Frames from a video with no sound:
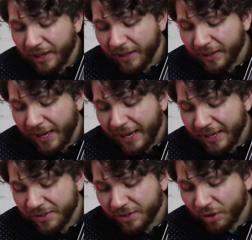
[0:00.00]

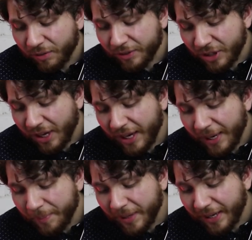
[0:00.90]
as over
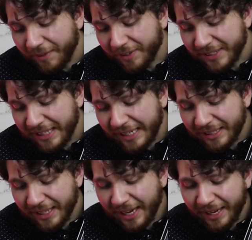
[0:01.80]
time, if it stays
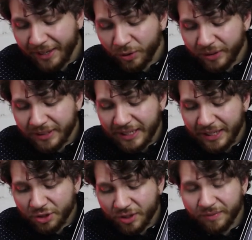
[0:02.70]
at that angle, the
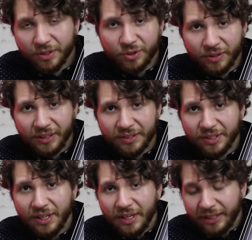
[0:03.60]
tension of the
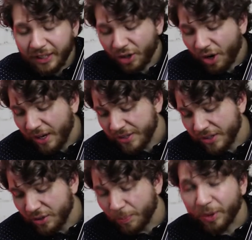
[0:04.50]
strings can cause
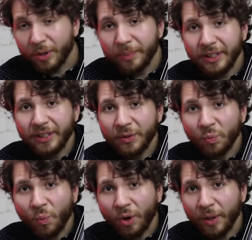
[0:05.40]
it to permanently
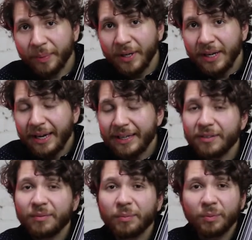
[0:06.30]
warp
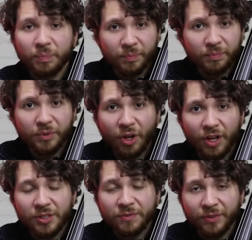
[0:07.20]
and
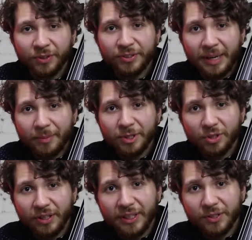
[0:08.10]
cause further damage
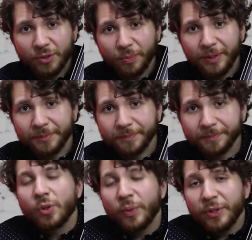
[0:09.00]
to the instrument.
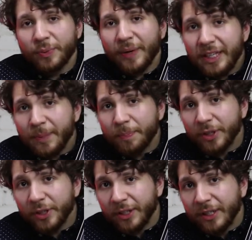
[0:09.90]
So when you're ready to put
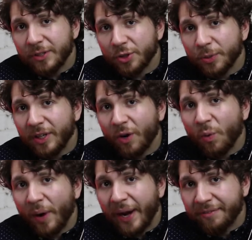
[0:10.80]
your instrument
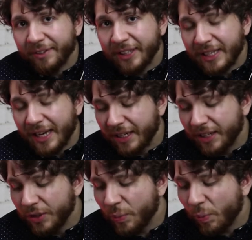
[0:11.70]
away for the day,
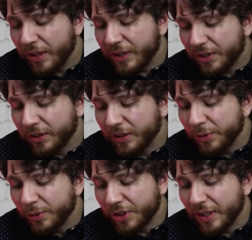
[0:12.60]
you want to
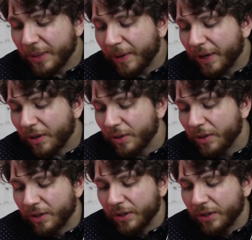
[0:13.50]
loosen the bow